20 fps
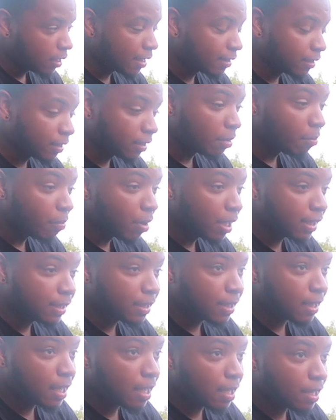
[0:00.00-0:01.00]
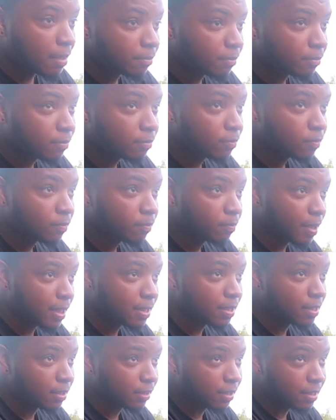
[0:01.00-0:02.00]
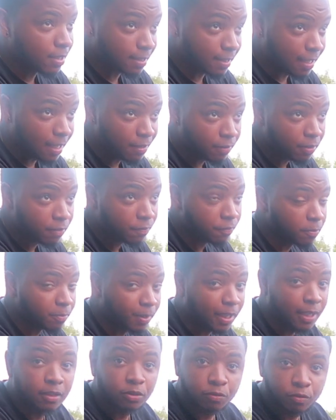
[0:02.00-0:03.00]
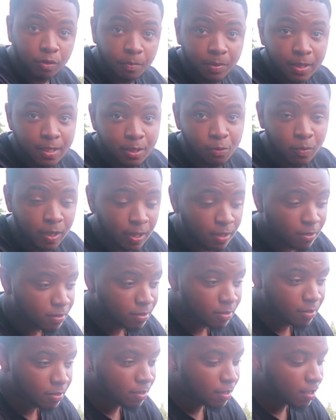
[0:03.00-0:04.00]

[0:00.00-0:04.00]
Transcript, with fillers: And then the money that I'm basically saving from getting three-piece wheels,